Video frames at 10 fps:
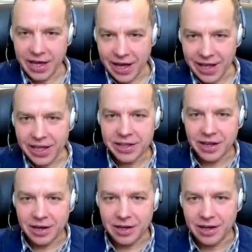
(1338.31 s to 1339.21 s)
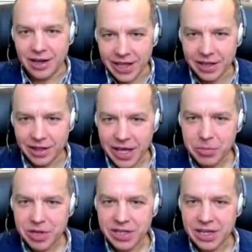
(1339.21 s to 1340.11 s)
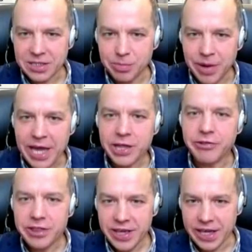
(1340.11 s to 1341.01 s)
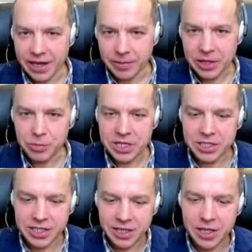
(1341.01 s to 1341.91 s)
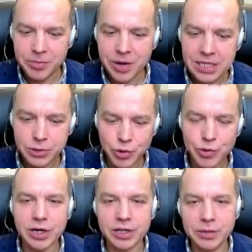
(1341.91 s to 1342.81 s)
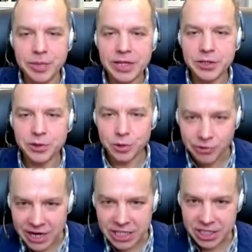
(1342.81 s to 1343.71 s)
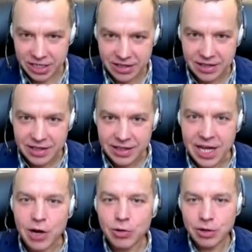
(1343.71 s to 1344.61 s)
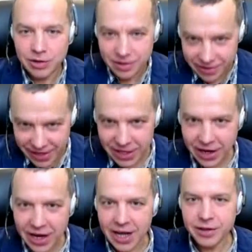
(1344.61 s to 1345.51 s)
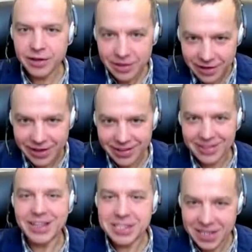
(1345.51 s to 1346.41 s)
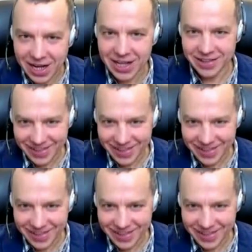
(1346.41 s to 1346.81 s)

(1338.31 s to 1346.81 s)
I, I can uh, I can label it as binary thinking. It means in the past we were dependent on Russia. Now, thank God, that's gone.